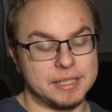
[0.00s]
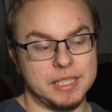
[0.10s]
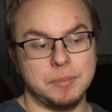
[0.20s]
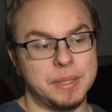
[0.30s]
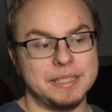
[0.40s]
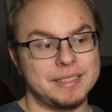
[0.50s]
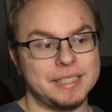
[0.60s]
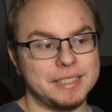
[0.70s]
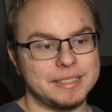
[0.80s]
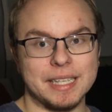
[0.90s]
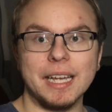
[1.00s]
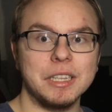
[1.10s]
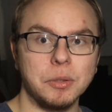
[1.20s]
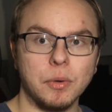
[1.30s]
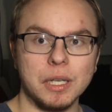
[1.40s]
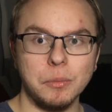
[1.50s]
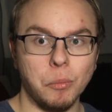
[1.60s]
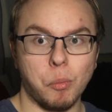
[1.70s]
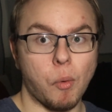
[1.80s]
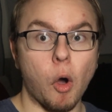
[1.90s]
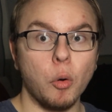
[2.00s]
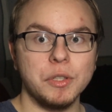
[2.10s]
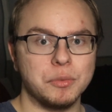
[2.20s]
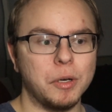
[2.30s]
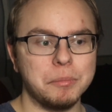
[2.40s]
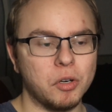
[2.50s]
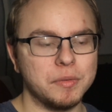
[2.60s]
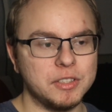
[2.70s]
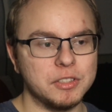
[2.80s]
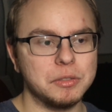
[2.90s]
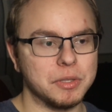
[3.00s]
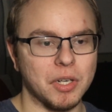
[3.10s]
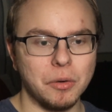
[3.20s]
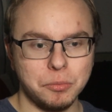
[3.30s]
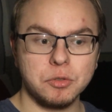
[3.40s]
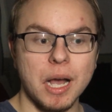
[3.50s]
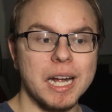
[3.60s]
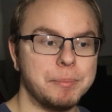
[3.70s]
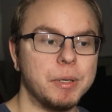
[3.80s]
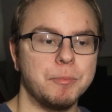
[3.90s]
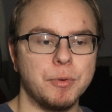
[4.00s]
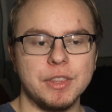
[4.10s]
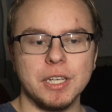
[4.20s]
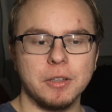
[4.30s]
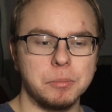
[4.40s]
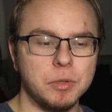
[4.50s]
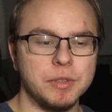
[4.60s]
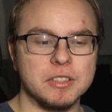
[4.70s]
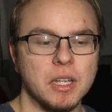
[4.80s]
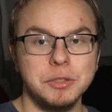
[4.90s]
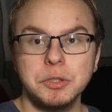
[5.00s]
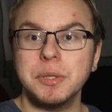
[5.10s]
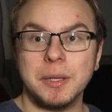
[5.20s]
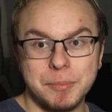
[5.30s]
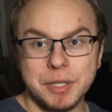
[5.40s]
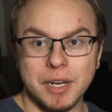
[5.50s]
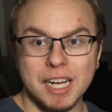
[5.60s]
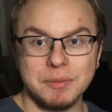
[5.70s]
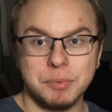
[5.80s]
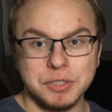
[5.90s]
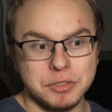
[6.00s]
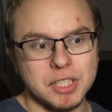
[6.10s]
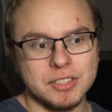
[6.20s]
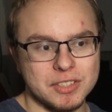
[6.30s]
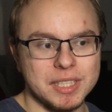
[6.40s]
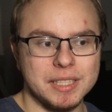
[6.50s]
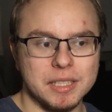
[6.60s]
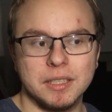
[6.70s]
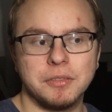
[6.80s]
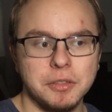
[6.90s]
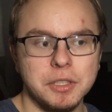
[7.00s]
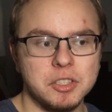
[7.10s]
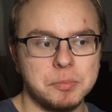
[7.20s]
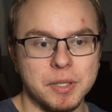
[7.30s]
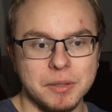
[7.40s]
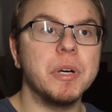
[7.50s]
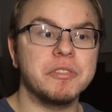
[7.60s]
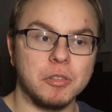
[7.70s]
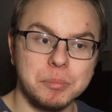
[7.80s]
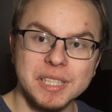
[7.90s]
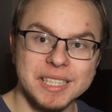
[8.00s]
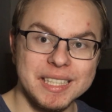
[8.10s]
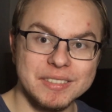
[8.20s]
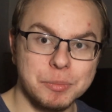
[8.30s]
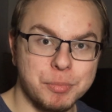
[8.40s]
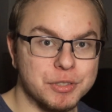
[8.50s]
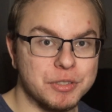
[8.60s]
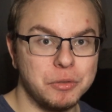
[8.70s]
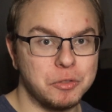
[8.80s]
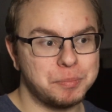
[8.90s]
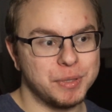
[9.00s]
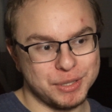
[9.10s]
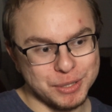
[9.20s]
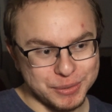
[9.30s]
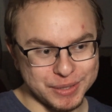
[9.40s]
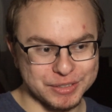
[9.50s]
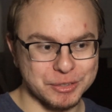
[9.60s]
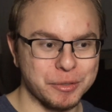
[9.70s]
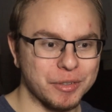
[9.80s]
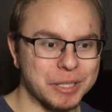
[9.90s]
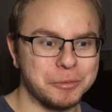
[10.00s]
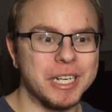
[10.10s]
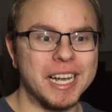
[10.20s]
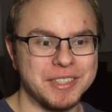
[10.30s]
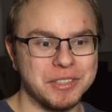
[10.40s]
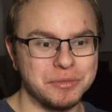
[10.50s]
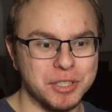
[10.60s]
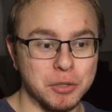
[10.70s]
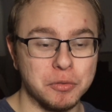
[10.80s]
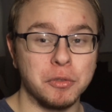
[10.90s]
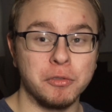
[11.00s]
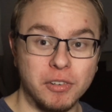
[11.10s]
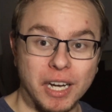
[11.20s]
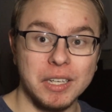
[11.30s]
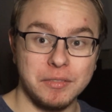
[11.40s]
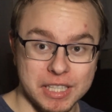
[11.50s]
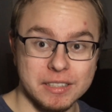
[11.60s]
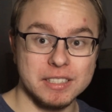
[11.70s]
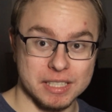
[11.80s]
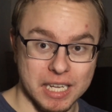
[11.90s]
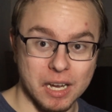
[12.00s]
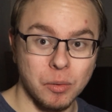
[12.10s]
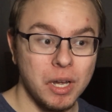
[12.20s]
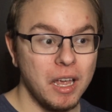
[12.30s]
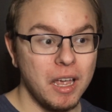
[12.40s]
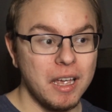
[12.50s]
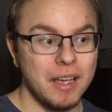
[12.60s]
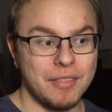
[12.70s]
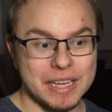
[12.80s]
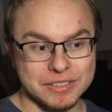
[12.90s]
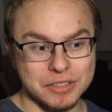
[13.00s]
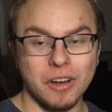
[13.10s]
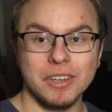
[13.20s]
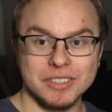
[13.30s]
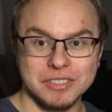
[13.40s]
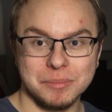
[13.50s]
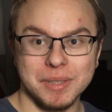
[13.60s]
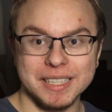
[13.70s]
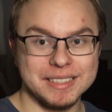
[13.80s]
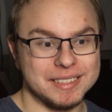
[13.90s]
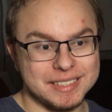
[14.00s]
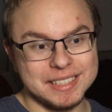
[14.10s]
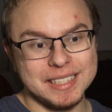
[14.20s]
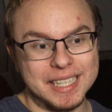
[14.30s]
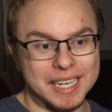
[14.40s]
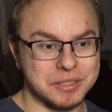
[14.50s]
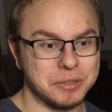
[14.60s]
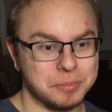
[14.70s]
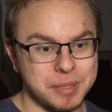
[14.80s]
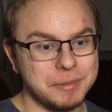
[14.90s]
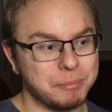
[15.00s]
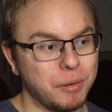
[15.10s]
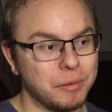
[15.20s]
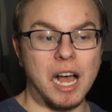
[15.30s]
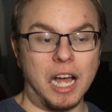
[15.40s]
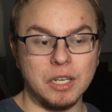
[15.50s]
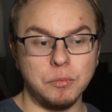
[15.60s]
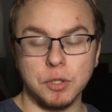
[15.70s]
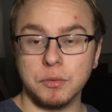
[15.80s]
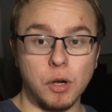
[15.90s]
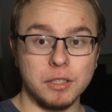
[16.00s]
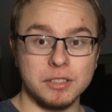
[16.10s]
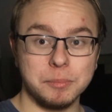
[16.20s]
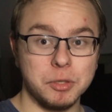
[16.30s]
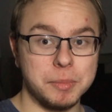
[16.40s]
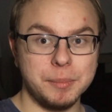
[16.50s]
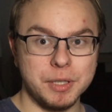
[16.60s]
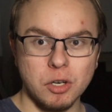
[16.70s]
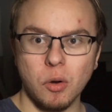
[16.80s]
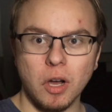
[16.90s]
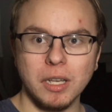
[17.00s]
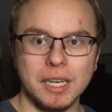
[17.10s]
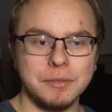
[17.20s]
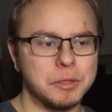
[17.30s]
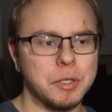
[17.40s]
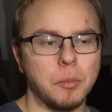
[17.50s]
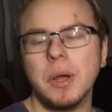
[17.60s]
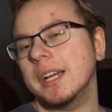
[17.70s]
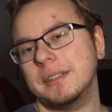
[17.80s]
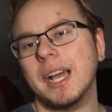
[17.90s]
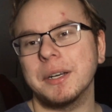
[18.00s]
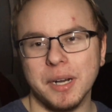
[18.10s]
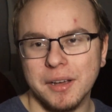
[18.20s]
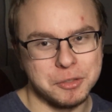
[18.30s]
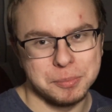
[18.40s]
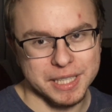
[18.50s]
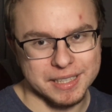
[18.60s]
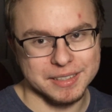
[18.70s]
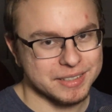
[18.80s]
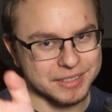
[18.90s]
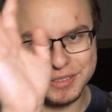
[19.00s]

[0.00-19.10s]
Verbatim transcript: it did basically exactly what I always want Marvel to do, you know, to hype up with the other movies. You do get better hype when you just see the footage, but but for me, as a person who's been doing sort of like reaction videos for five years now, that's awesome like to see the actual people i would have wanted them to maybe go all out and you know I, I don't have to be in it